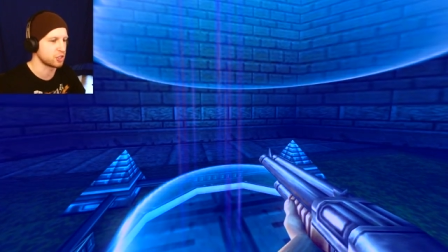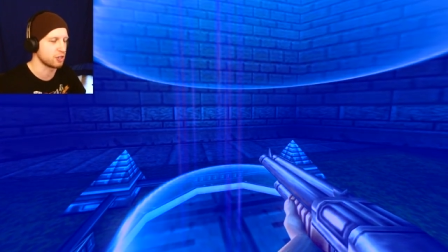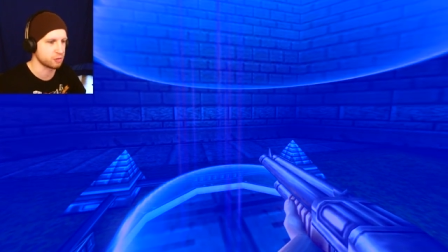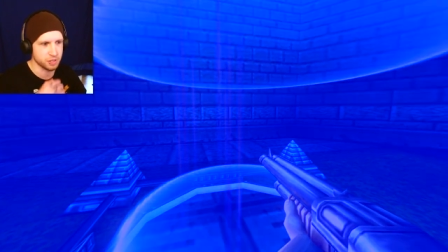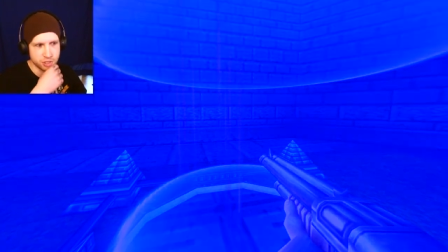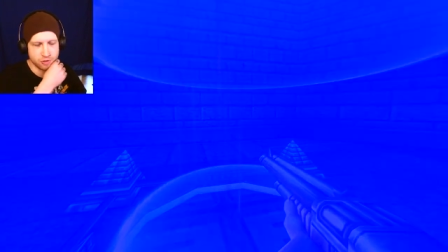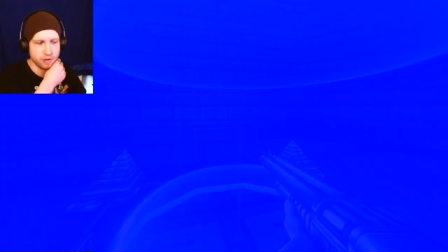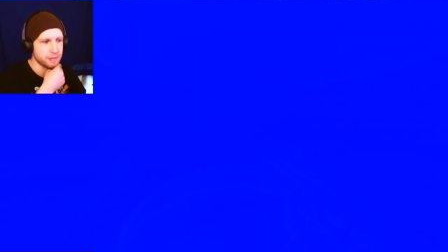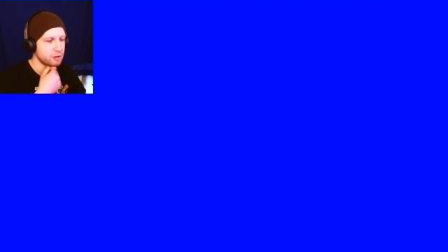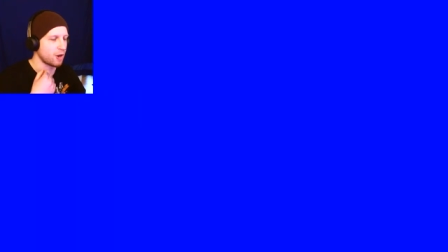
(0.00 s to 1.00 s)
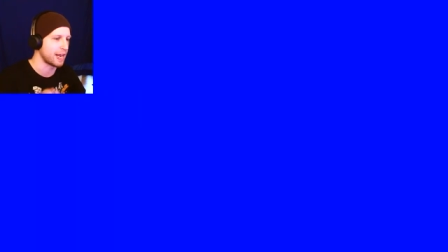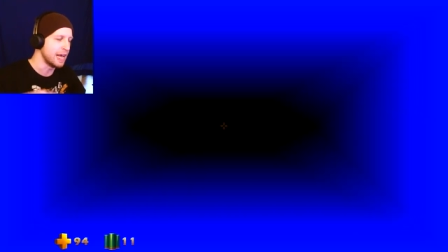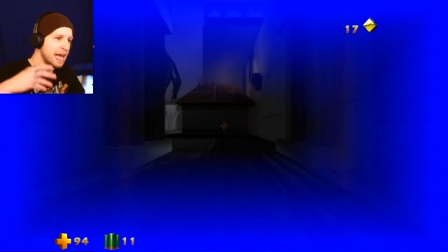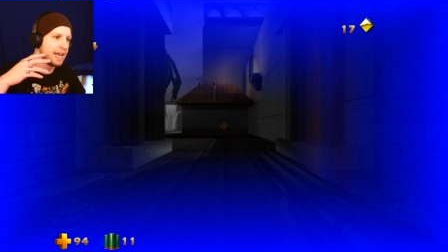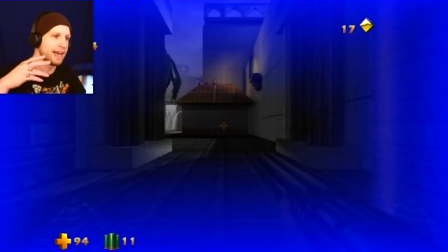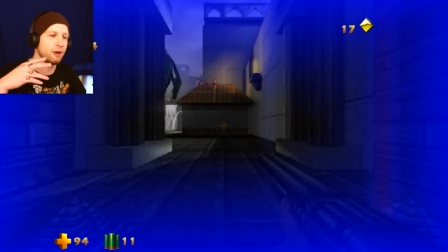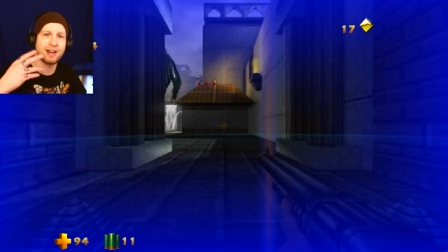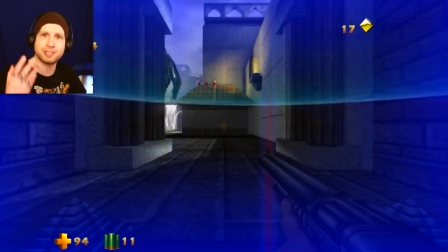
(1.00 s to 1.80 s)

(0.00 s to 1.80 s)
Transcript: shells, which is going to be great. Now,